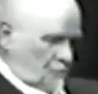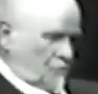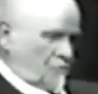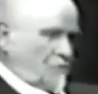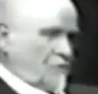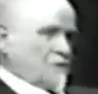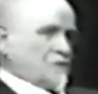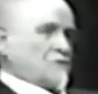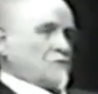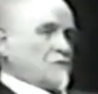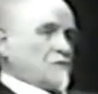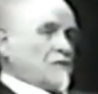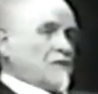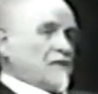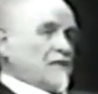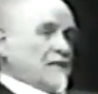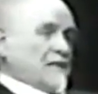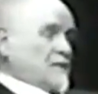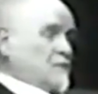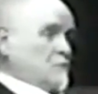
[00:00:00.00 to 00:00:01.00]
Surely.
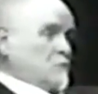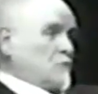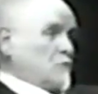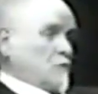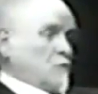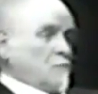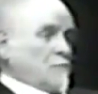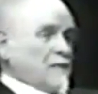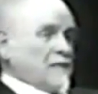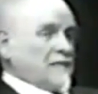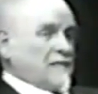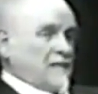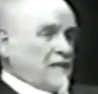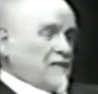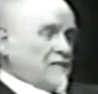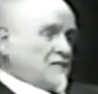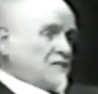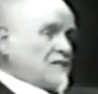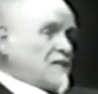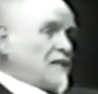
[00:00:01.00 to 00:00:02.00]
And we know many
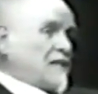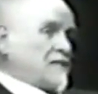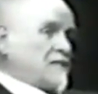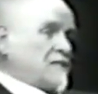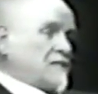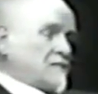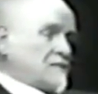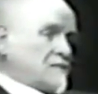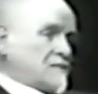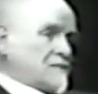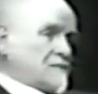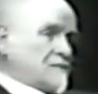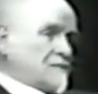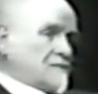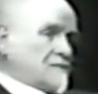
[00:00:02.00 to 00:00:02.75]
cases like this.